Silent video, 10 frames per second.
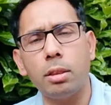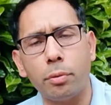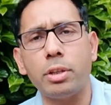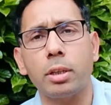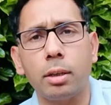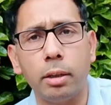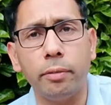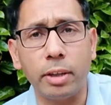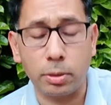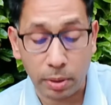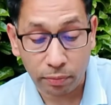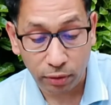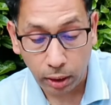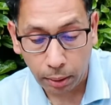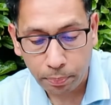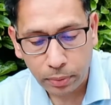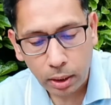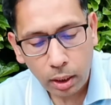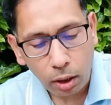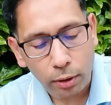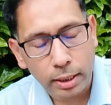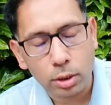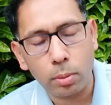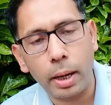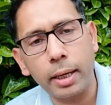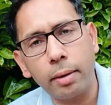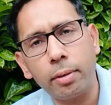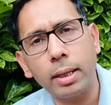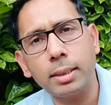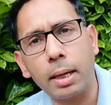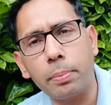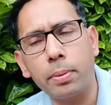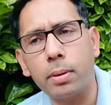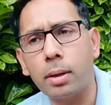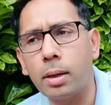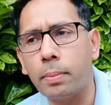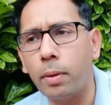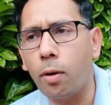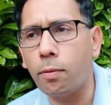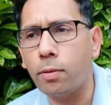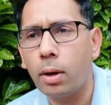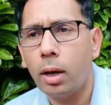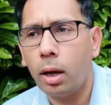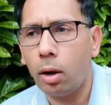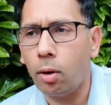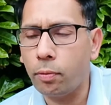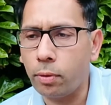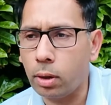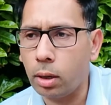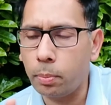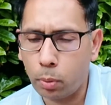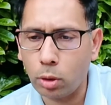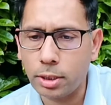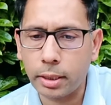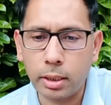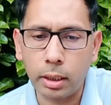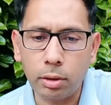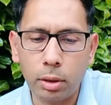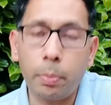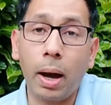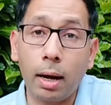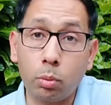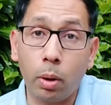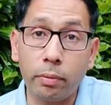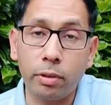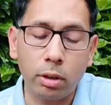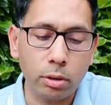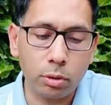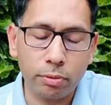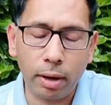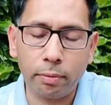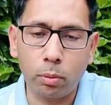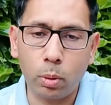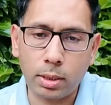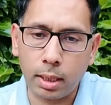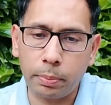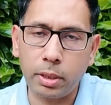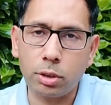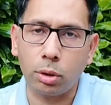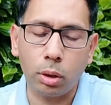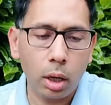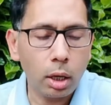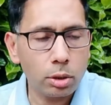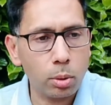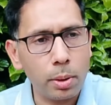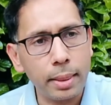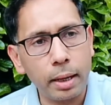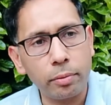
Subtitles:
return on investment figure. Okay, so I gave an example of a project in the part 1 video, so if you haven't watched that, please do. So on that